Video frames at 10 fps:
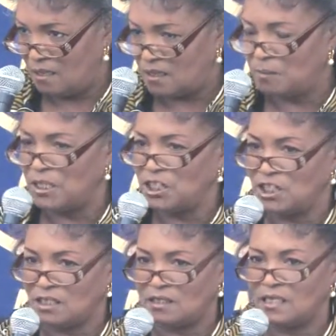
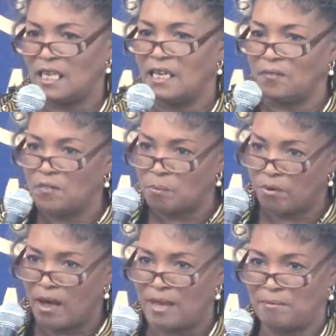species in the
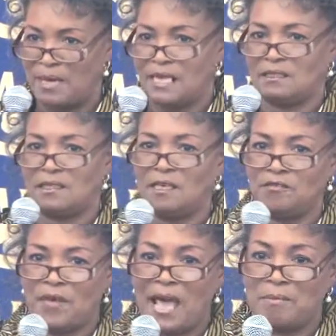primate
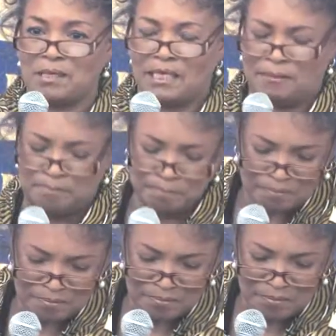family.
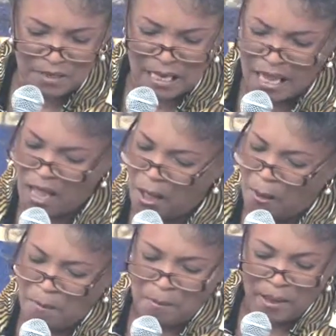
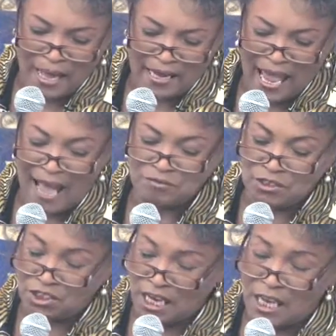But
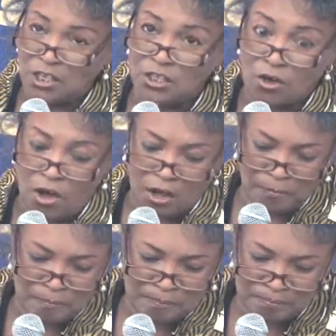after Jane
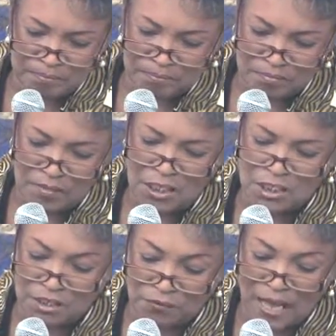Goodall,
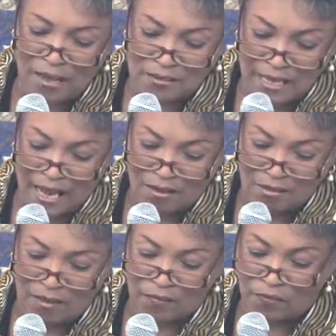she found
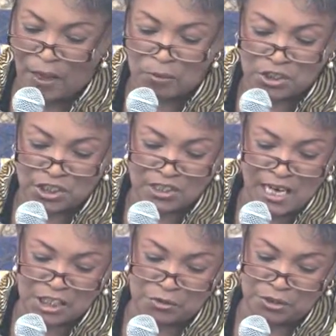out that that was just
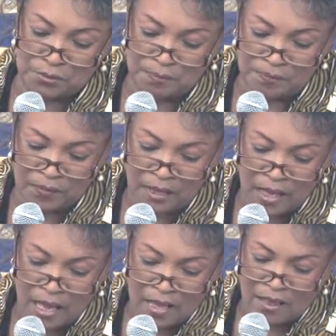not true.
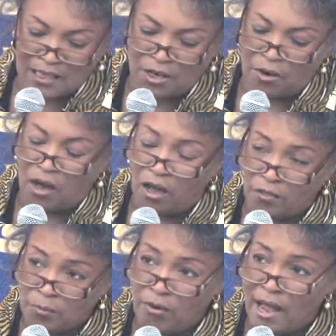That there are
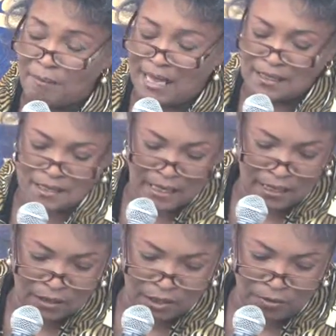other primates that
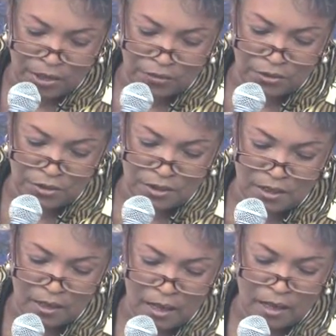kill their others,
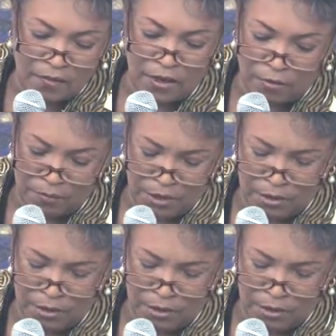their